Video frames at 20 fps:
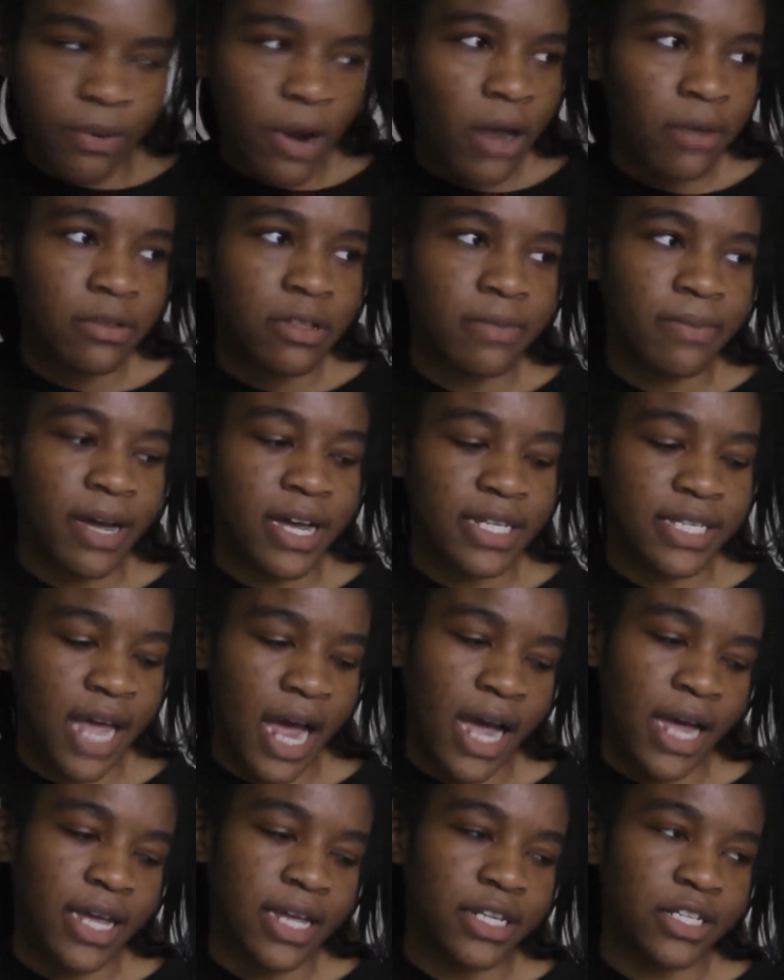probably buys
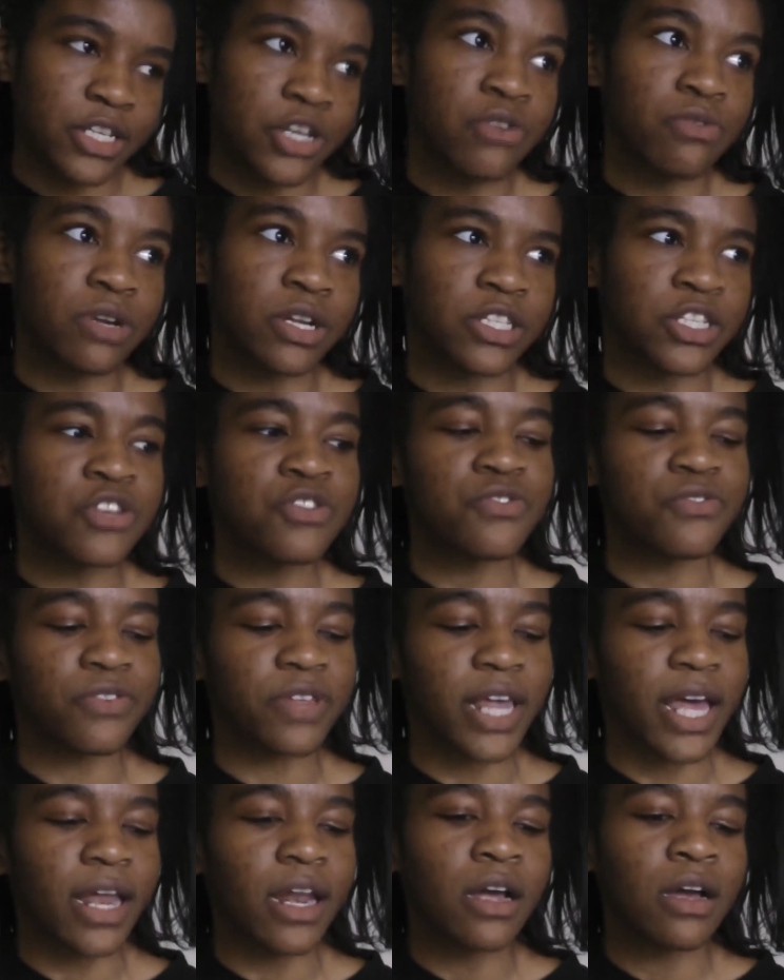high-end tuna too
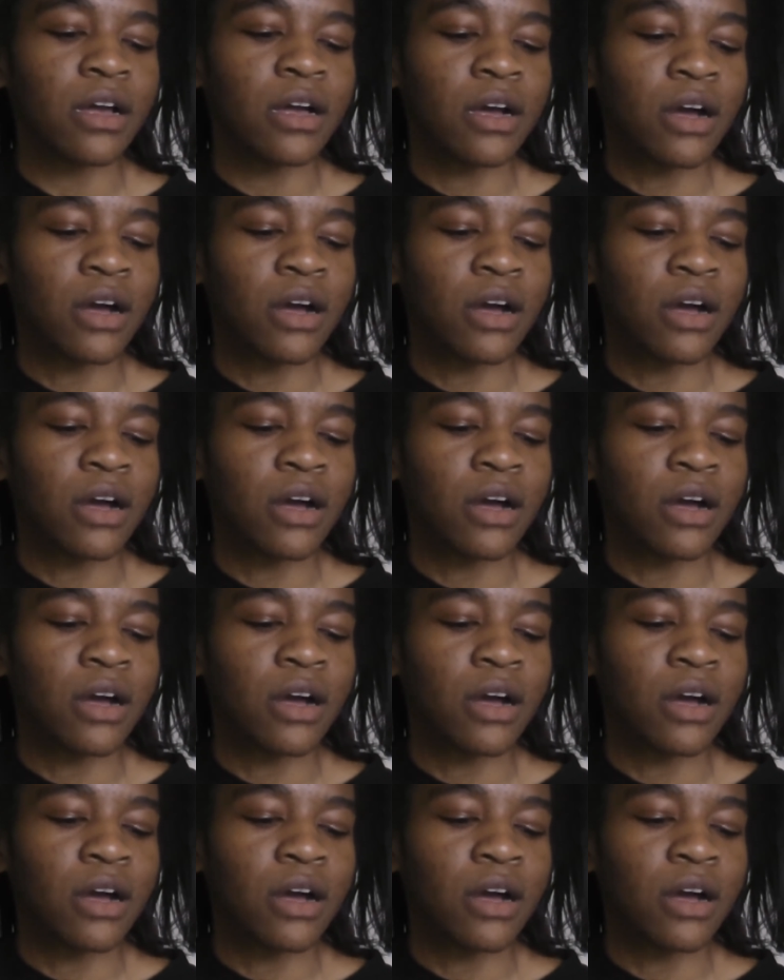for that